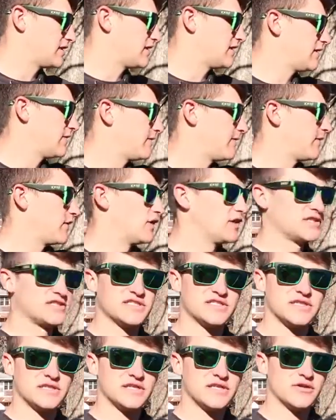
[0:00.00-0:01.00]
is the
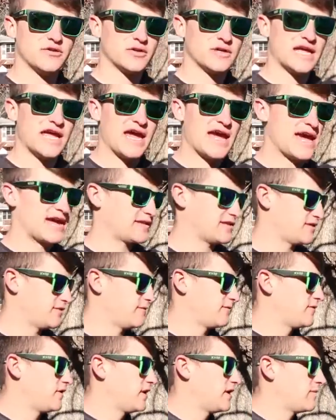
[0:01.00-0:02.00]
first little cast or
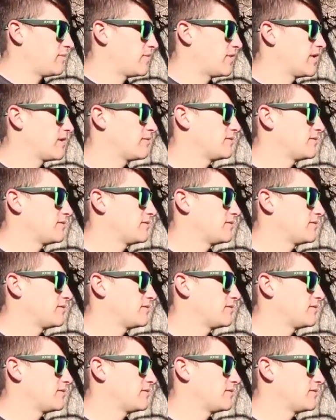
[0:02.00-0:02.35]
flip.